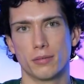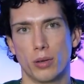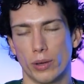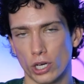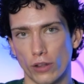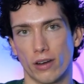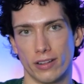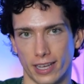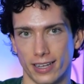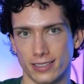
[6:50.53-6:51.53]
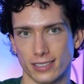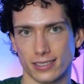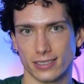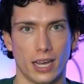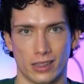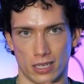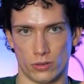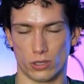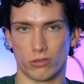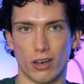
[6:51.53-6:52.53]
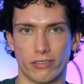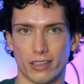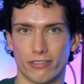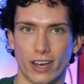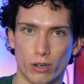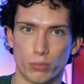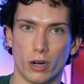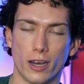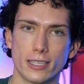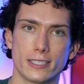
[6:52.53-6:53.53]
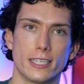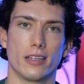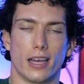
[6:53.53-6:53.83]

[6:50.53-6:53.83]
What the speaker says: But we got there in the end, and this was roughly the final product.